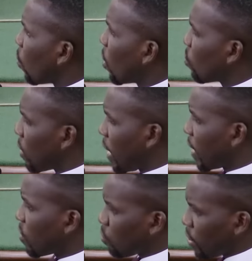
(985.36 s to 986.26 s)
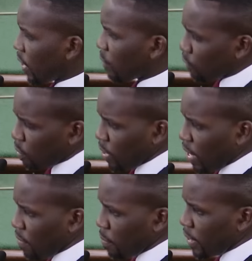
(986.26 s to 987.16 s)
what we'd like to hear from
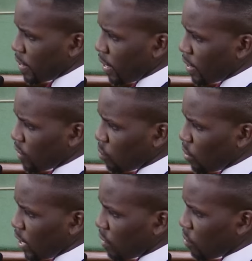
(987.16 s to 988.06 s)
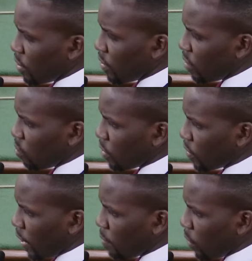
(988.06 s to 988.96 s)
government, and it's good the Attorney General is
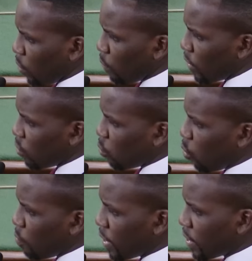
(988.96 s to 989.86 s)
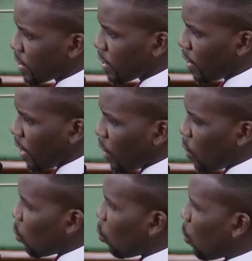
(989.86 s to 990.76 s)
coming, hopefully he will commit,
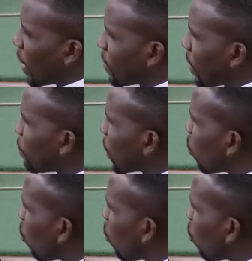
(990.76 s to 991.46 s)
want something